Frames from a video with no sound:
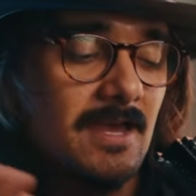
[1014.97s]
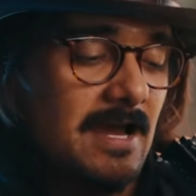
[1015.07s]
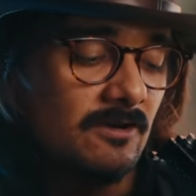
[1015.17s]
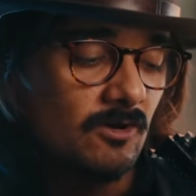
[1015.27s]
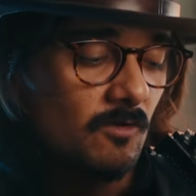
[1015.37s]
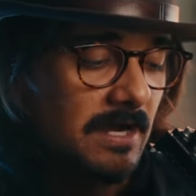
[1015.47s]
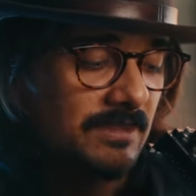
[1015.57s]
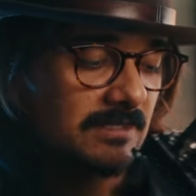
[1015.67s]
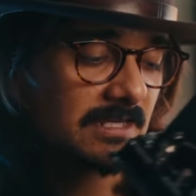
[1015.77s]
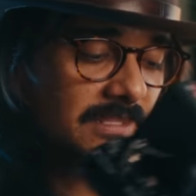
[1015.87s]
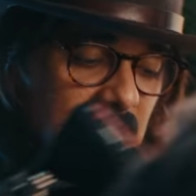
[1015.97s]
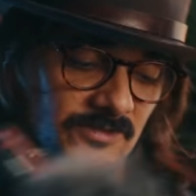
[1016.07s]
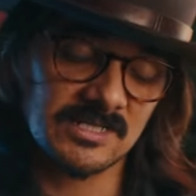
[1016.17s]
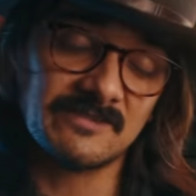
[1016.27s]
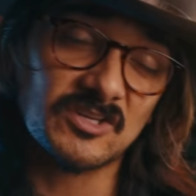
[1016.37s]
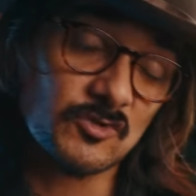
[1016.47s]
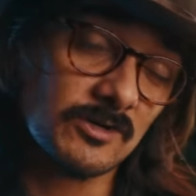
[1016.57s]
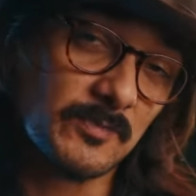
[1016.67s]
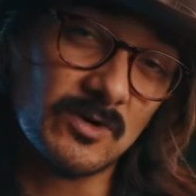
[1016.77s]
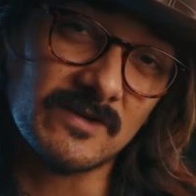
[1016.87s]
I don't know why they did that. There's only a
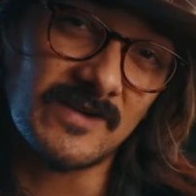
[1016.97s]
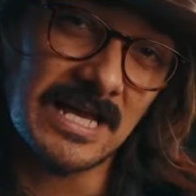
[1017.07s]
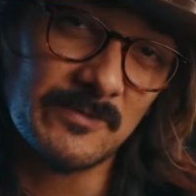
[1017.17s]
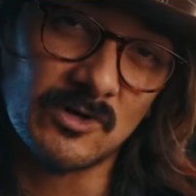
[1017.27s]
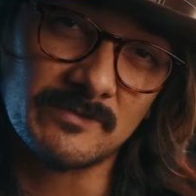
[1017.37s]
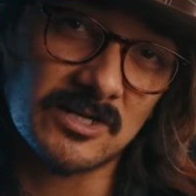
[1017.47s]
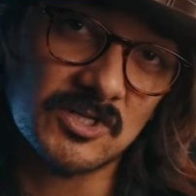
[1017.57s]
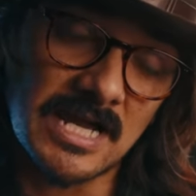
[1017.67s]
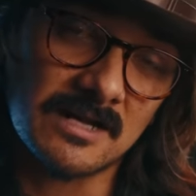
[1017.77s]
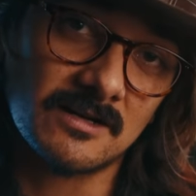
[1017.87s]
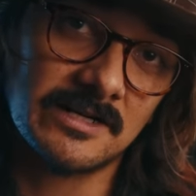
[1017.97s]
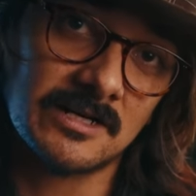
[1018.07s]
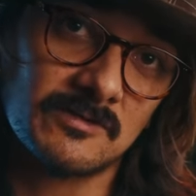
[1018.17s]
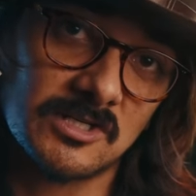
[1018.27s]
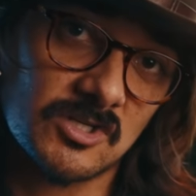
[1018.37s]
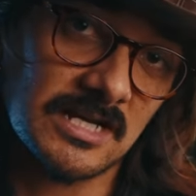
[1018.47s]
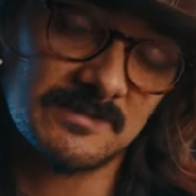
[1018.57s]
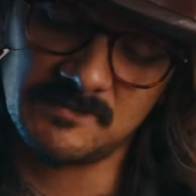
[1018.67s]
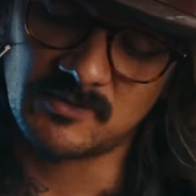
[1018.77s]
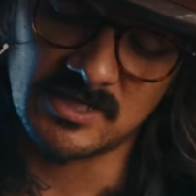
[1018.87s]
3.5 millimeter jack on here, which drives
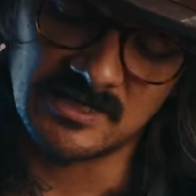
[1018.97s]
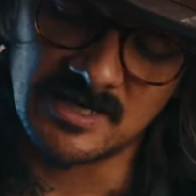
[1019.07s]
me pretty